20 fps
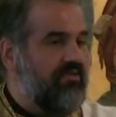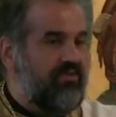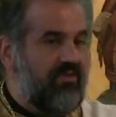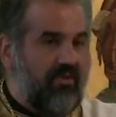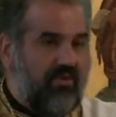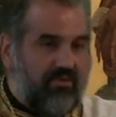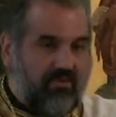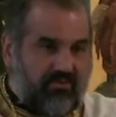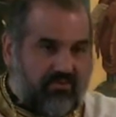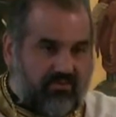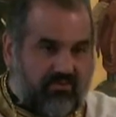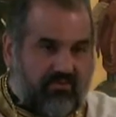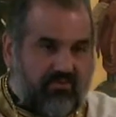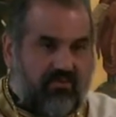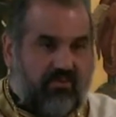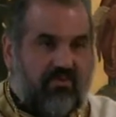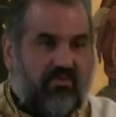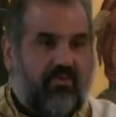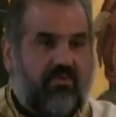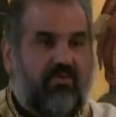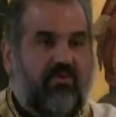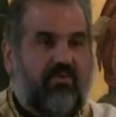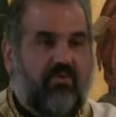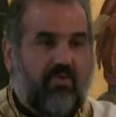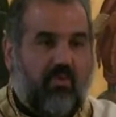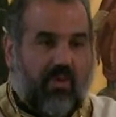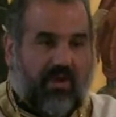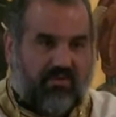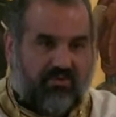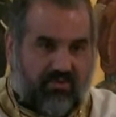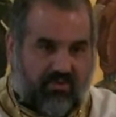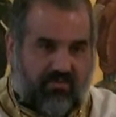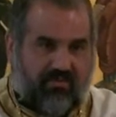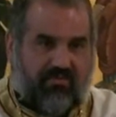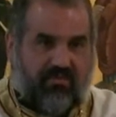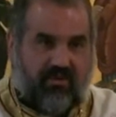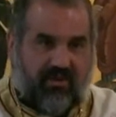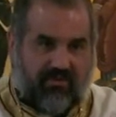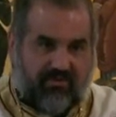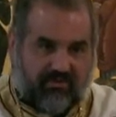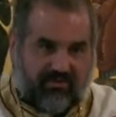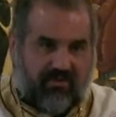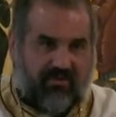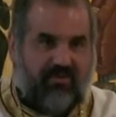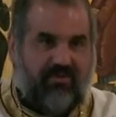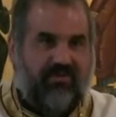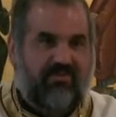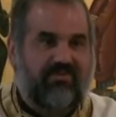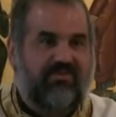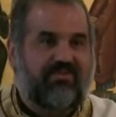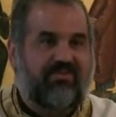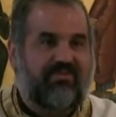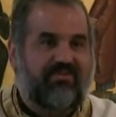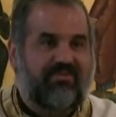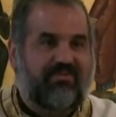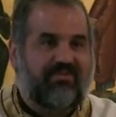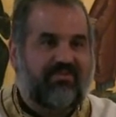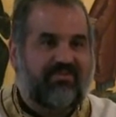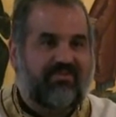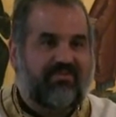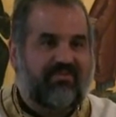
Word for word: as those who watch over our souls.